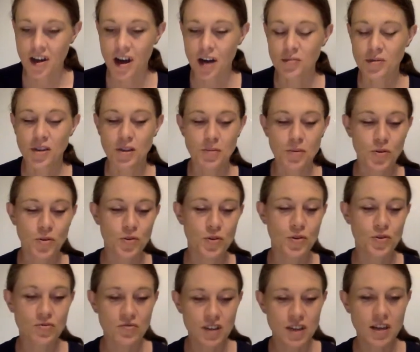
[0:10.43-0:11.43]
I'm going to pull you
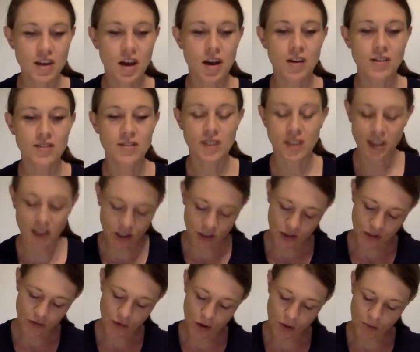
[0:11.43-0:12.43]
3 cards
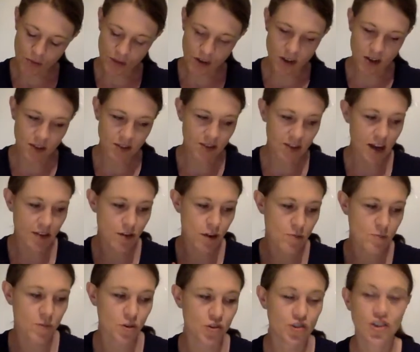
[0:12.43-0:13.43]
each from the
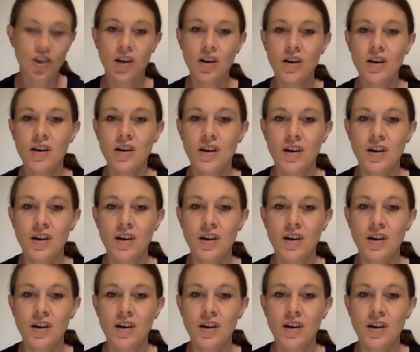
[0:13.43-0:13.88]
Tarot Butcher,